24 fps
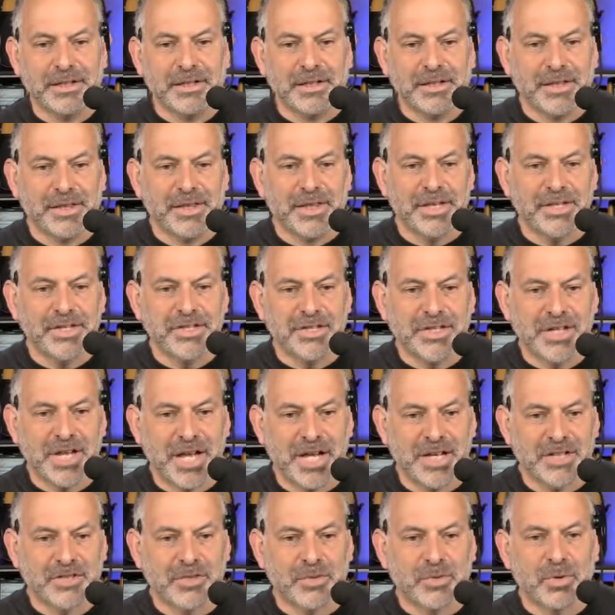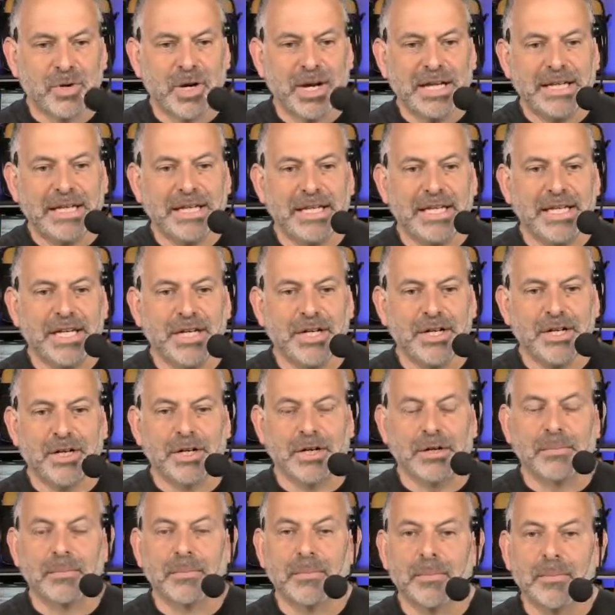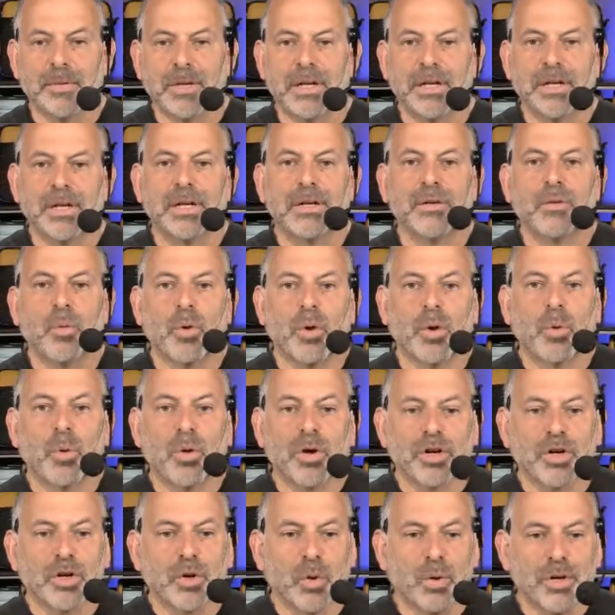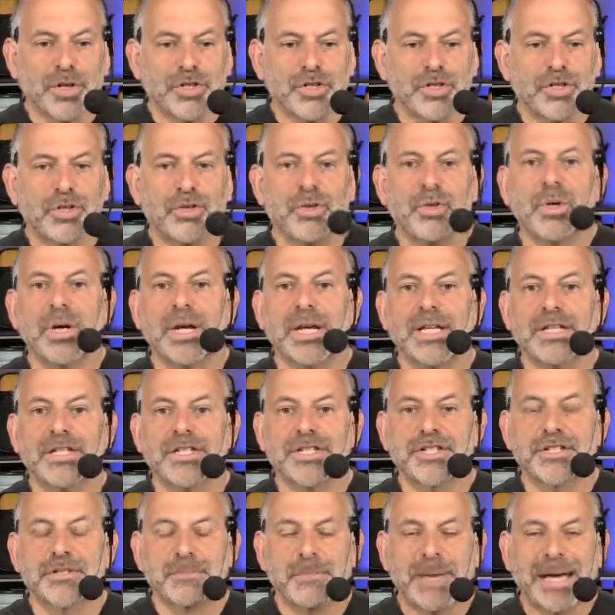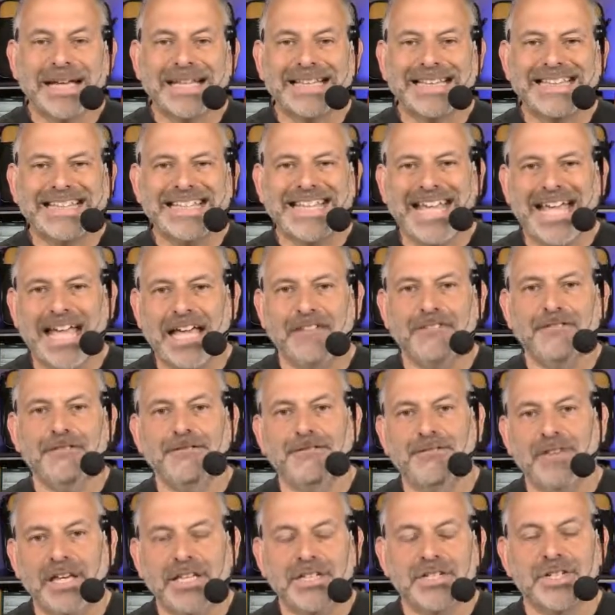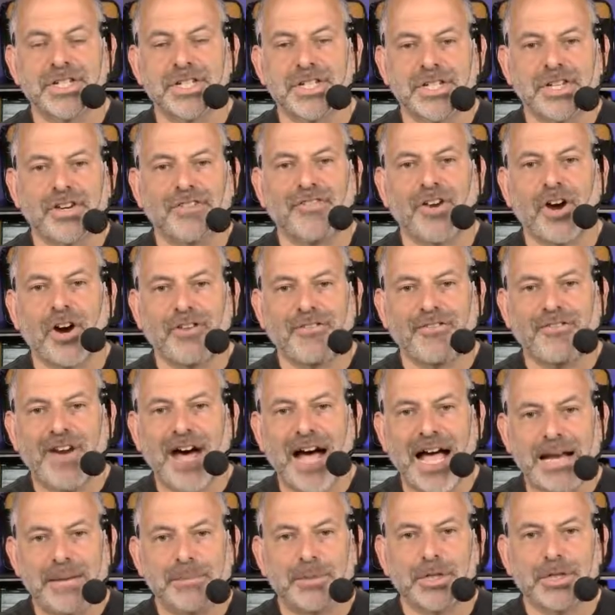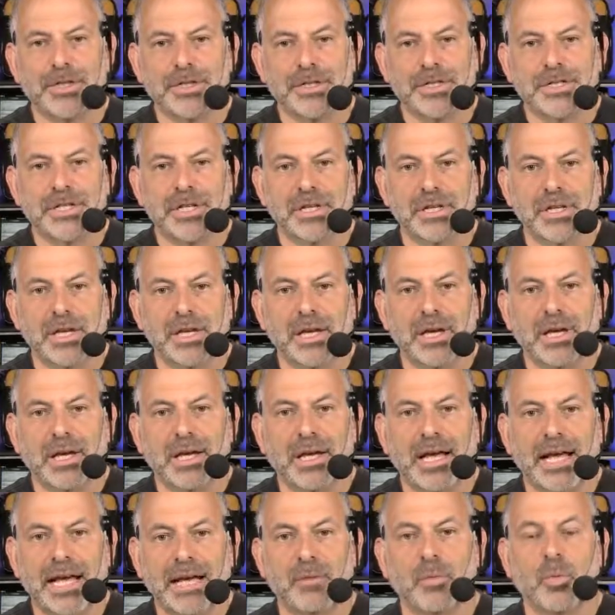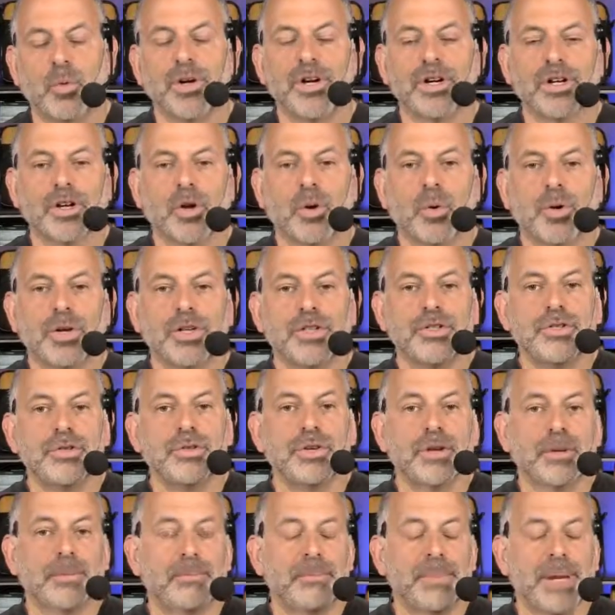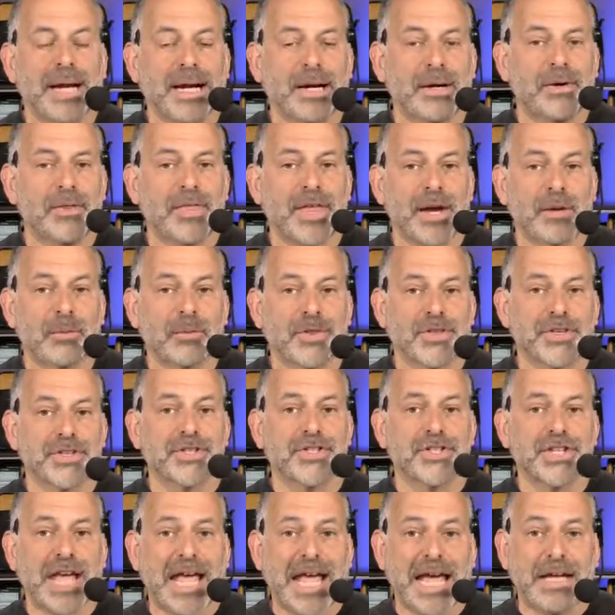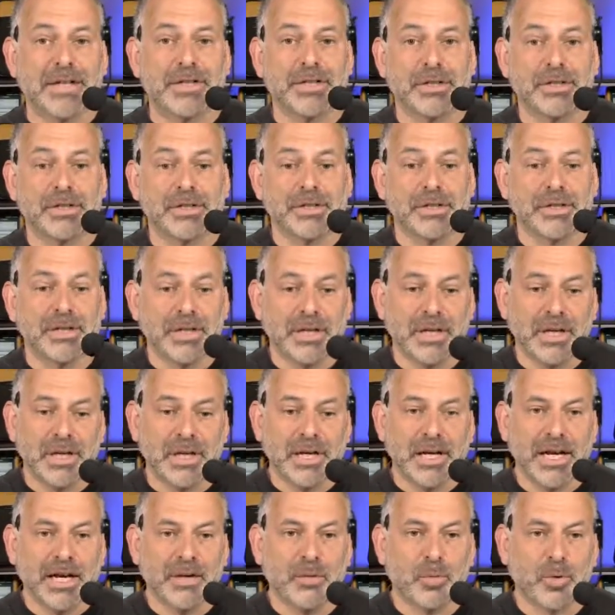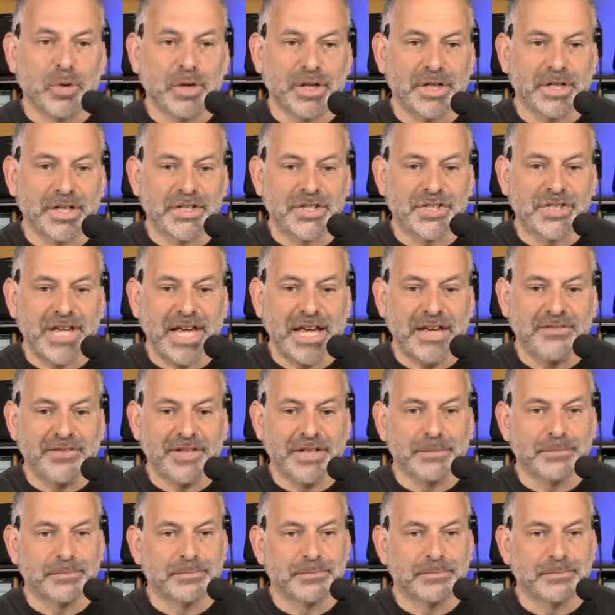this test right here where we're going to inspect the end faces of our fibers, and we're going to compare that with a standard, and we're going to save it.